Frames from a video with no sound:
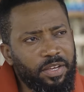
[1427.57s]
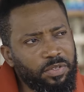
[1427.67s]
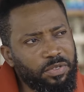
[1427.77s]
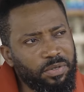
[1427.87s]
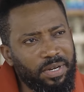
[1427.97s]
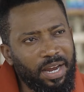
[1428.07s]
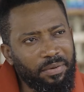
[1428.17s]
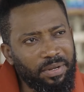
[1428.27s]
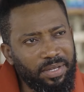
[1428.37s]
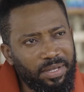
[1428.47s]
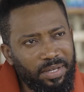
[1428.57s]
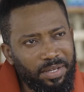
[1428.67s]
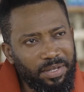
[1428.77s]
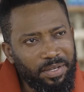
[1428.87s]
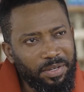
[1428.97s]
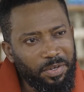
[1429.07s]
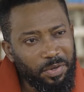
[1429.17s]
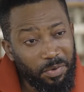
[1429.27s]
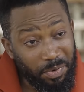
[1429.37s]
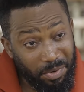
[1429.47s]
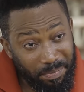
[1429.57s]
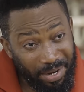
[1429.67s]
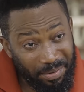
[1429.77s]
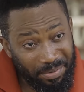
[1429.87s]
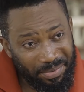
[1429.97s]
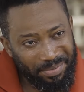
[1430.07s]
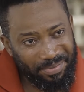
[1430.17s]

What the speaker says: I used to carry wheelbarrow